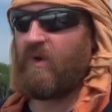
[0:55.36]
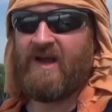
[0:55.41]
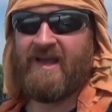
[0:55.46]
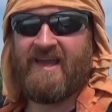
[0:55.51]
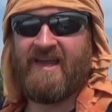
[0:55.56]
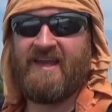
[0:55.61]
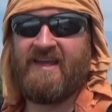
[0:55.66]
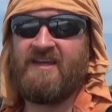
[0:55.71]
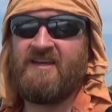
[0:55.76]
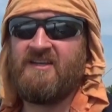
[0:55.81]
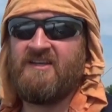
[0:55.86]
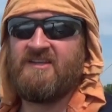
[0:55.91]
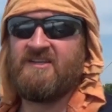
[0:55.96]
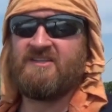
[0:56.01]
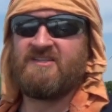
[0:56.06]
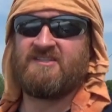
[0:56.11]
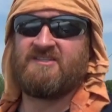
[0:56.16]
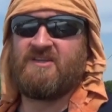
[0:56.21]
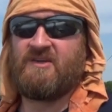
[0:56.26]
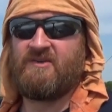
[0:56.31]
way
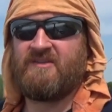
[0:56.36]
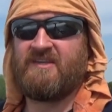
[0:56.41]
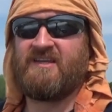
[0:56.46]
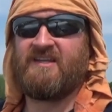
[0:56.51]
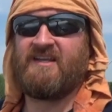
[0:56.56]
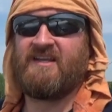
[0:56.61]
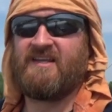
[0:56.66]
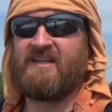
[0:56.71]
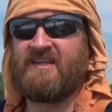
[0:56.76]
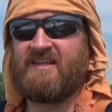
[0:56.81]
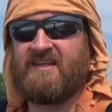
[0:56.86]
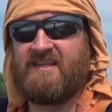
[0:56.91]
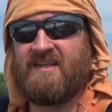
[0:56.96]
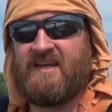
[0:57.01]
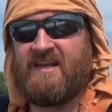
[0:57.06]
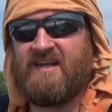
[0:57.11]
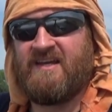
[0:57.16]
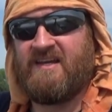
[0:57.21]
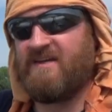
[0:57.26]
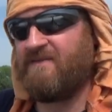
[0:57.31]
so that it
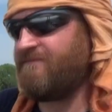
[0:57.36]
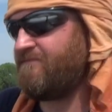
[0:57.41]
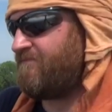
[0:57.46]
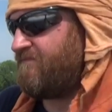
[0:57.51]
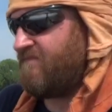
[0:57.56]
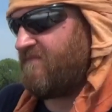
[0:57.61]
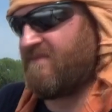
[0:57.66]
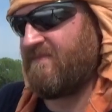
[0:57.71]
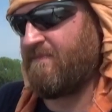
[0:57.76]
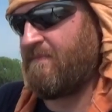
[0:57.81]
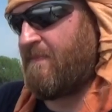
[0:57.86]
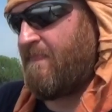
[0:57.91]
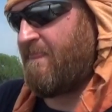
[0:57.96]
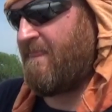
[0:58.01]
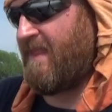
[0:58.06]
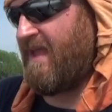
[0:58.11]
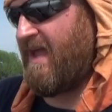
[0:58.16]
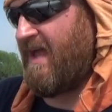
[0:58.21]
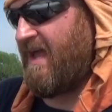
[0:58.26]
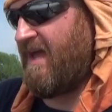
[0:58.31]
kind of,
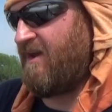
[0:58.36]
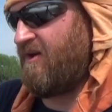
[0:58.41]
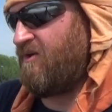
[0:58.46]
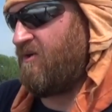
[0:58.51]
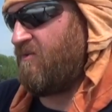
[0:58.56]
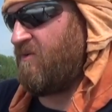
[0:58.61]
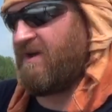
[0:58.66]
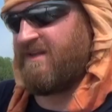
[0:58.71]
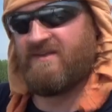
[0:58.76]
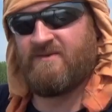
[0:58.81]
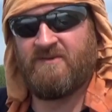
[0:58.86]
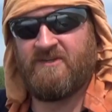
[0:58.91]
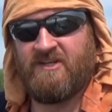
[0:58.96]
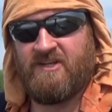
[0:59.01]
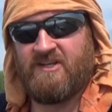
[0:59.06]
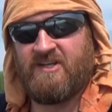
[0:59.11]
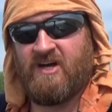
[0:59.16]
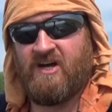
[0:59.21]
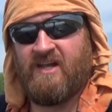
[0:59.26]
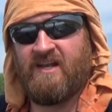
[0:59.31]
I don't know what
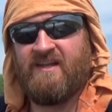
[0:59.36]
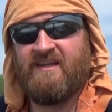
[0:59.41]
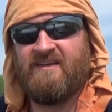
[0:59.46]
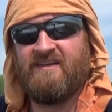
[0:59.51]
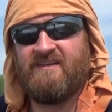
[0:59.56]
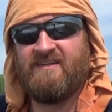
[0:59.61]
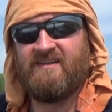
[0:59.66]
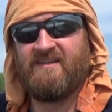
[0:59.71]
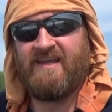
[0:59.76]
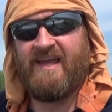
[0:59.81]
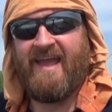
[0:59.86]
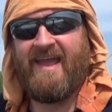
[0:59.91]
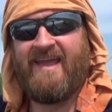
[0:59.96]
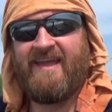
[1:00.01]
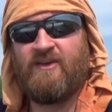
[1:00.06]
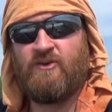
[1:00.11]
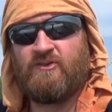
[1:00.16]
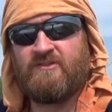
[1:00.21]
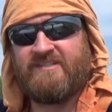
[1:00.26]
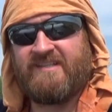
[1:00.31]
you'd call it,
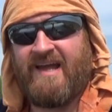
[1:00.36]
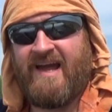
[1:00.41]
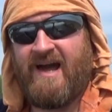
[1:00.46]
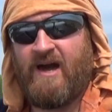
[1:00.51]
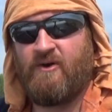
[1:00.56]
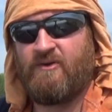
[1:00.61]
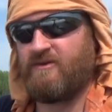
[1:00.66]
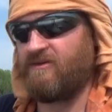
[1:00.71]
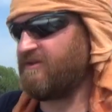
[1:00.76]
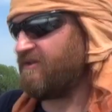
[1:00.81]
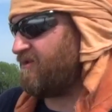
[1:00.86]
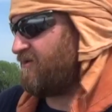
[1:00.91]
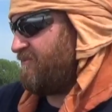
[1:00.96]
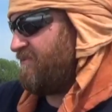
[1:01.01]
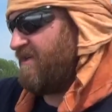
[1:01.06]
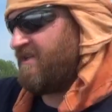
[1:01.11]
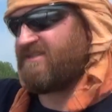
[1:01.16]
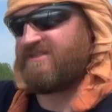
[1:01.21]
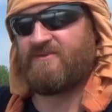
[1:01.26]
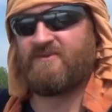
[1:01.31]
angles out a little
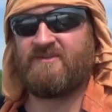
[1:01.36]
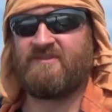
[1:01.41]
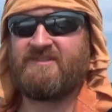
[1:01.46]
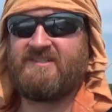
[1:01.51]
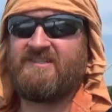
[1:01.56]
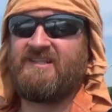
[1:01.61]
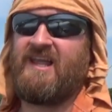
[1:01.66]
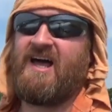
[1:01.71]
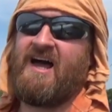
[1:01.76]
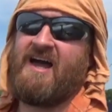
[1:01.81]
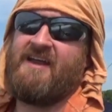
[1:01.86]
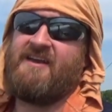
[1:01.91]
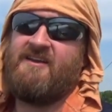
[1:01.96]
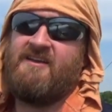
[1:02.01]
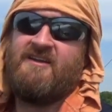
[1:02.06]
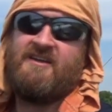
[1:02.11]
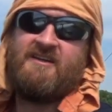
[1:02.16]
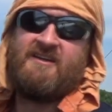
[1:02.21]
bit so it'll slide